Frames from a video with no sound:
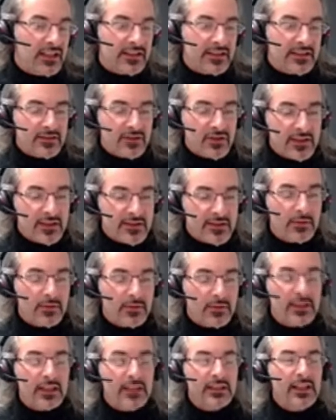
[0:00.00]
It's just a
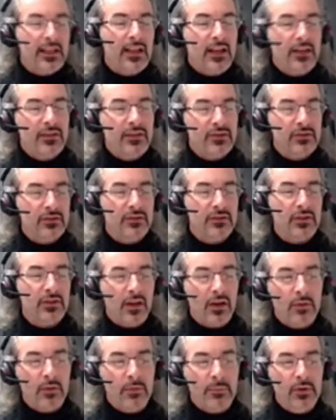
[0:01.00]
quadratic action. You
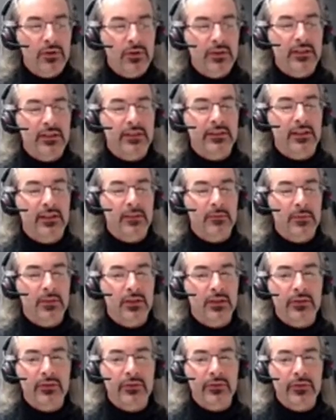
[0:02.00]
can compute the
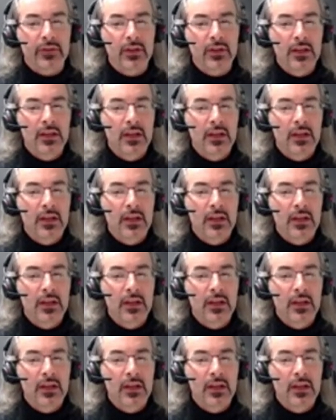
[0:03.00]
determinant,